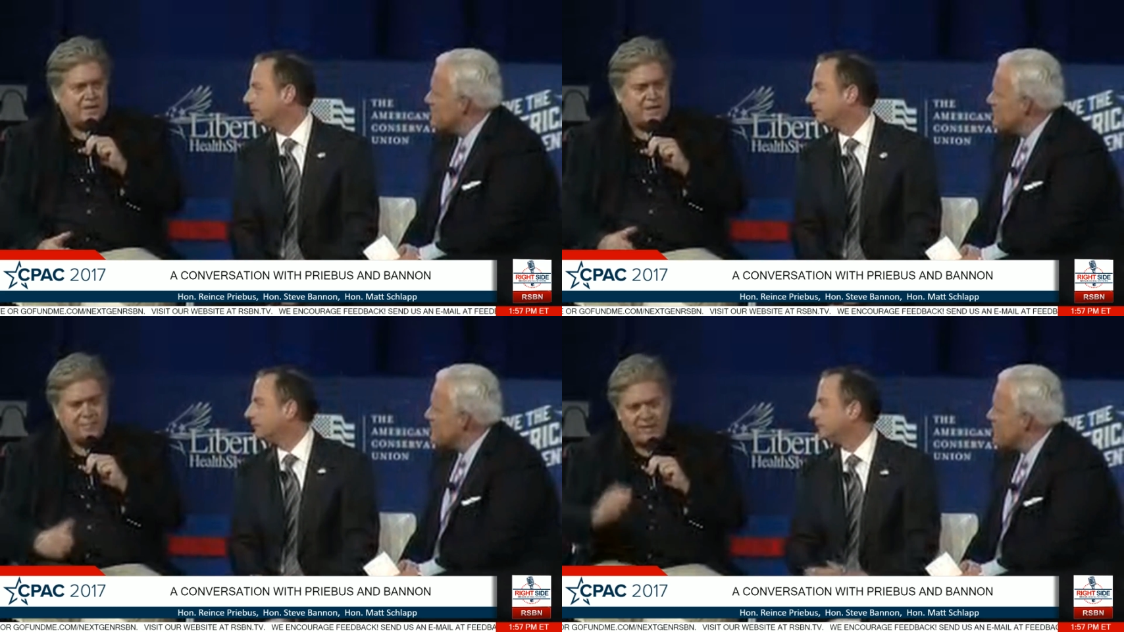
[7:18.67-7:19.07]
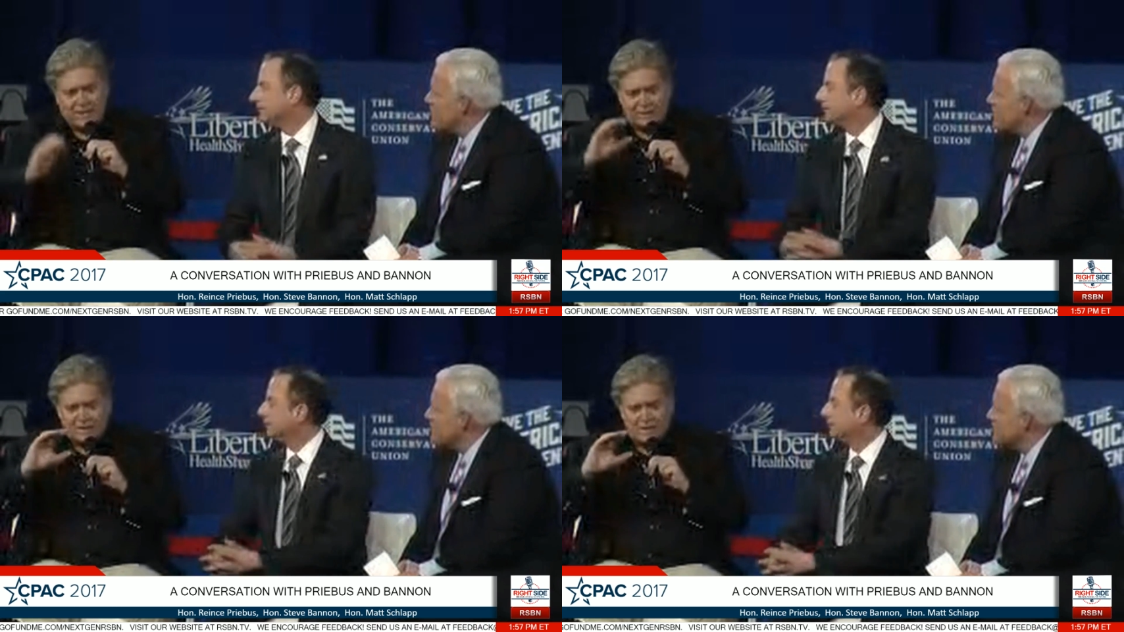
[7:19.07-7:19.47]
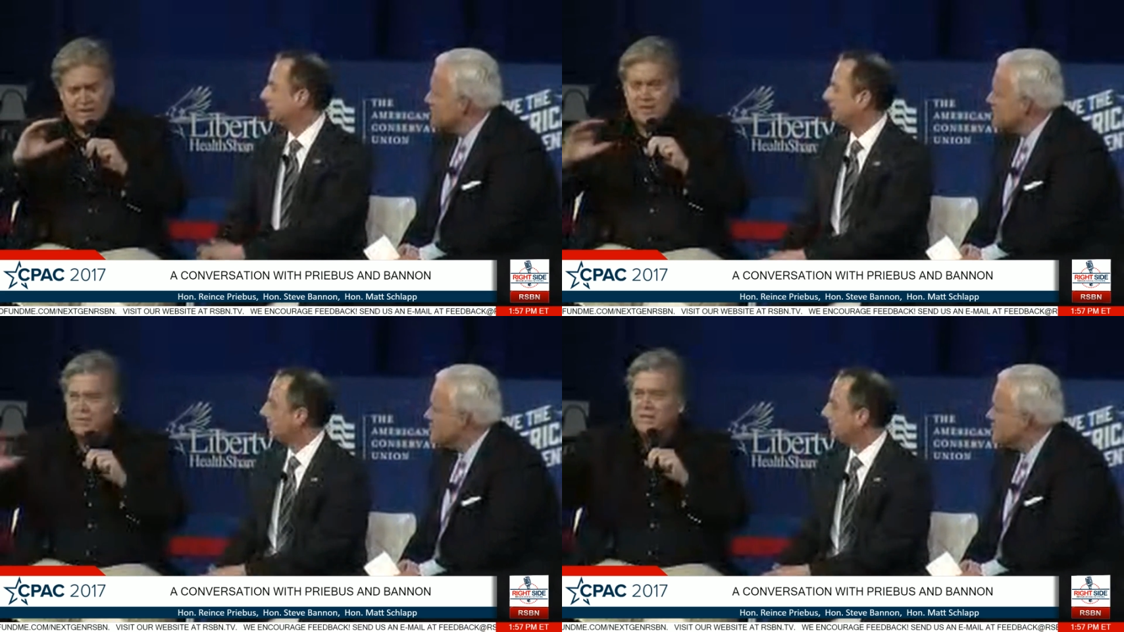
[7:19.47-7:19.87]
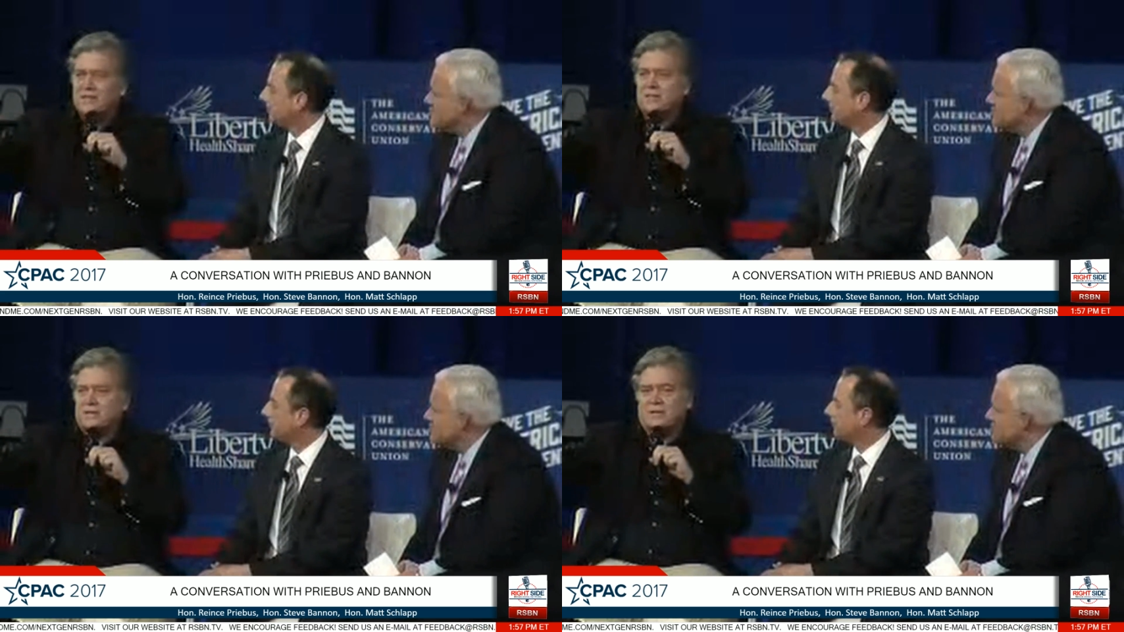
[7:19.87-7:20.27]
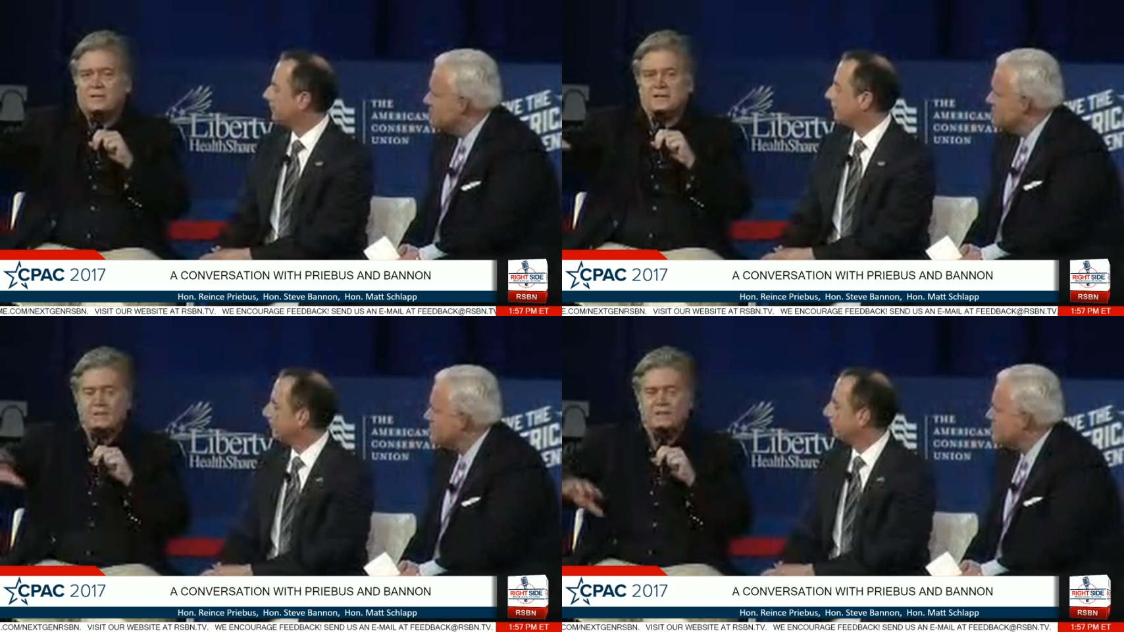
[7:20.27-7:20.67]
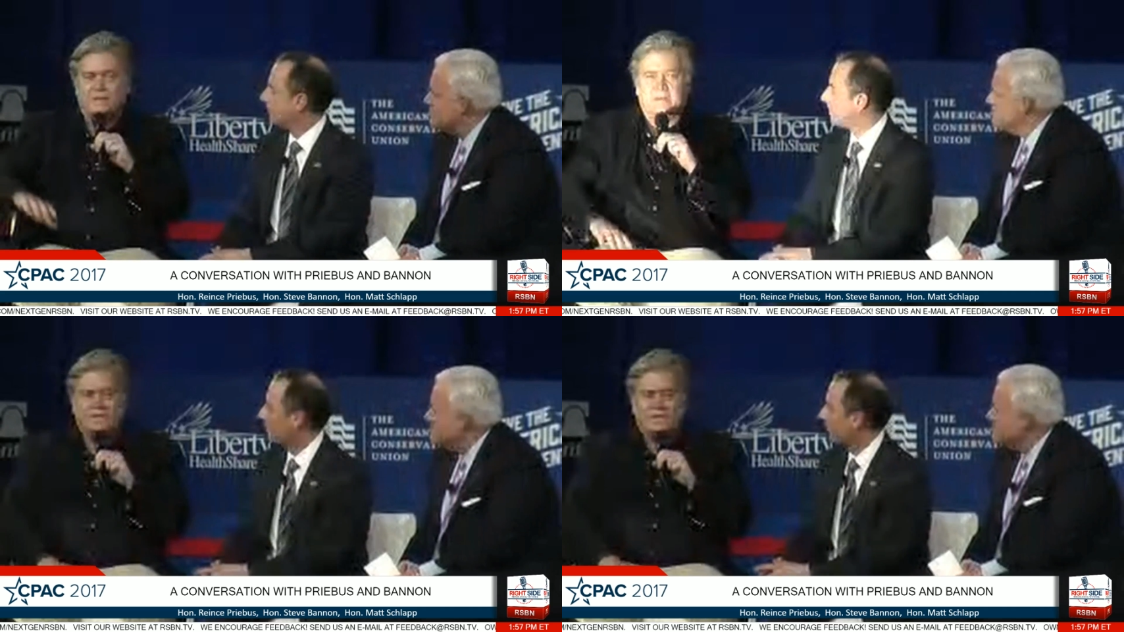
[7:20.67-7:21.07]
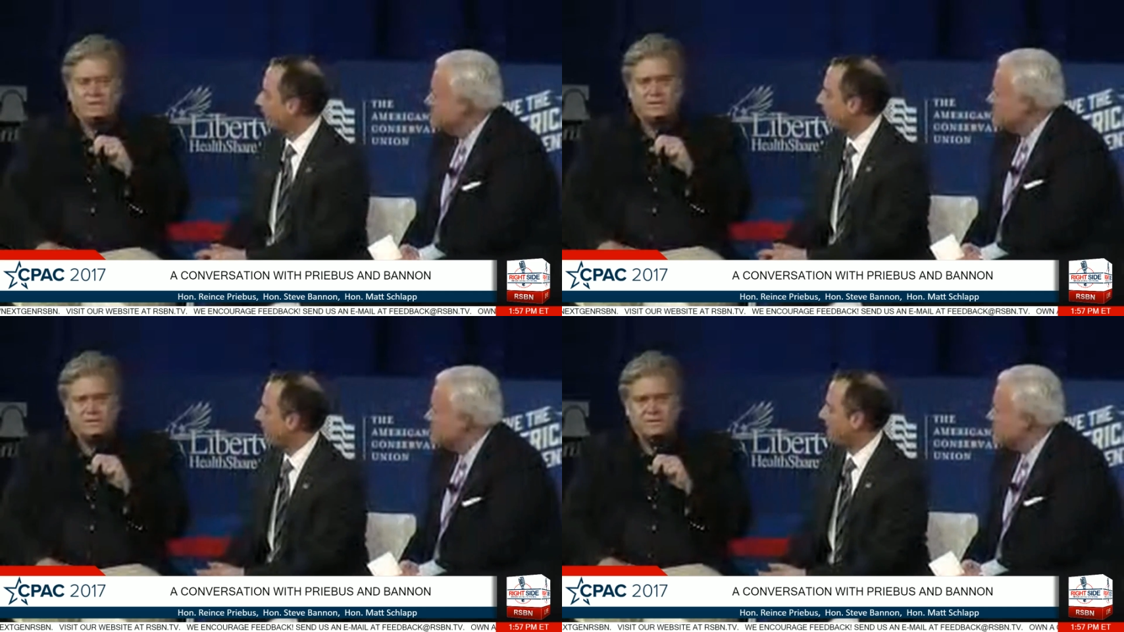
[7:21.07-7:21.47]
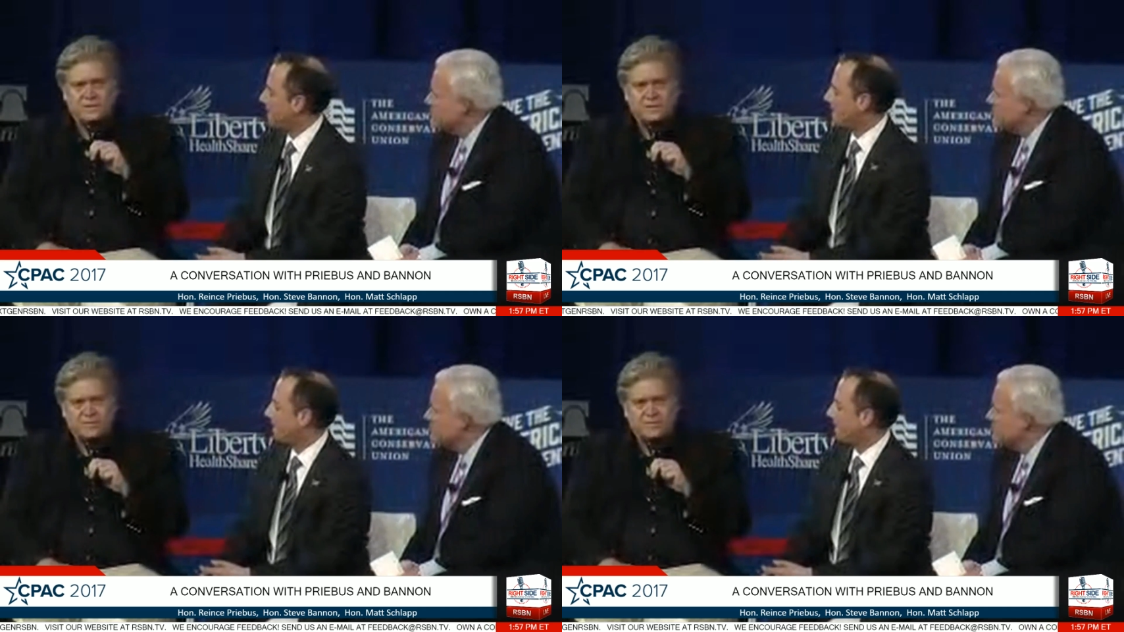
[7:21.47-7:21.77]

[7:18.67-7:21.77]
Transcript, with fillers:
Speaker 1: he made a, and, and this is the other thing that the, the, the,